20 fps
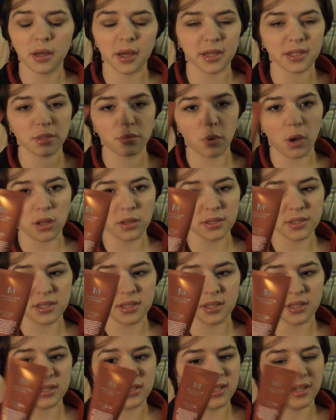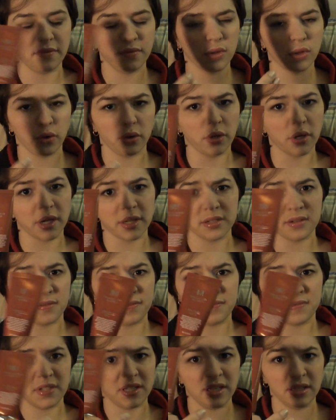as well as this, even though you guys
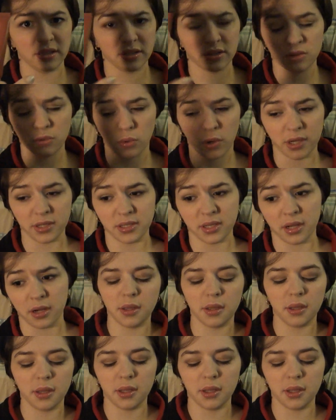have seen this twice now.